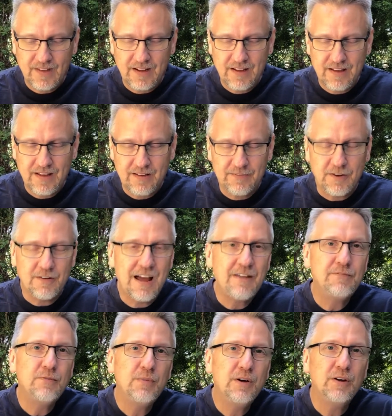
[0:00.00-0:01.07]
if you're not
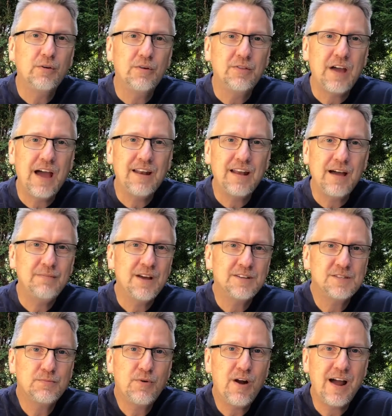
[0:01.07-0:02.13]
familiar with that, I'm not
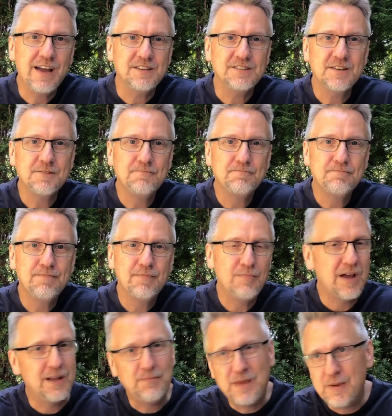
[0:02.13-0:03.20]
surprised.
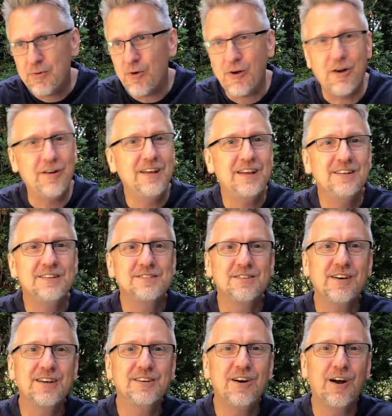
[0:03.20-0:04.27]
Many people aren't into
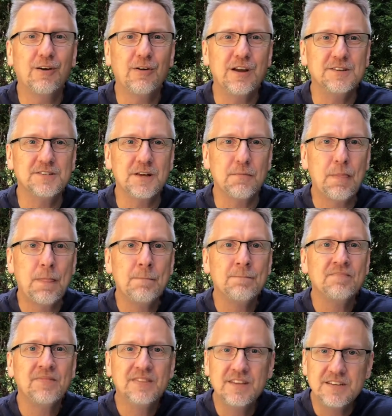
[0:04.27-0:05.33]
sled dog racing.
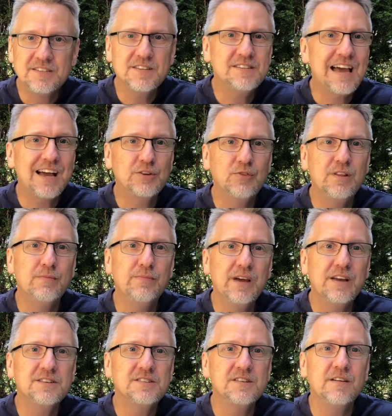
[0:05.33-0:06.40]
This is actually the
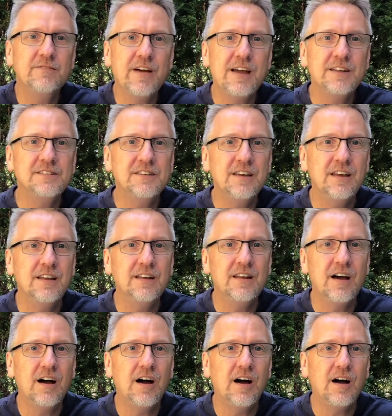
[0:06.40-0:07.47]
biggest event in
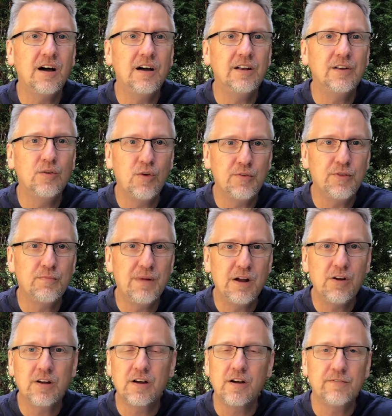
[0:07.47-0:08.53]
North
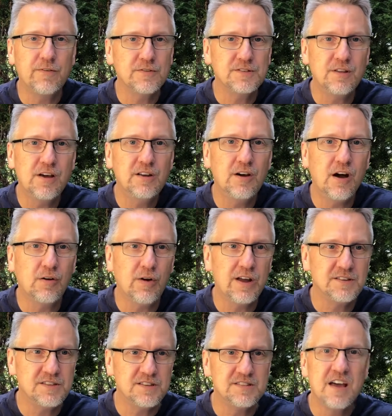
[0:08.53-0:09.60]
America for sled dog
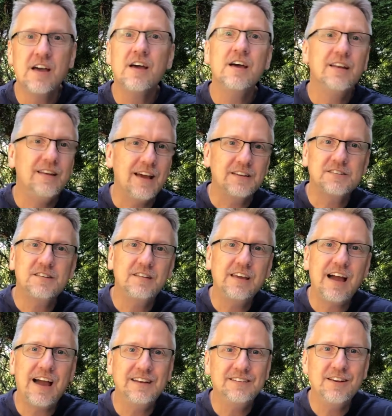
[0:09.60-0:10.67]
races, next to the
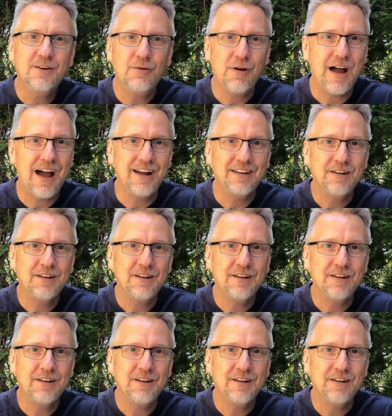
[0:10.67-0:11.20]
Iditarod.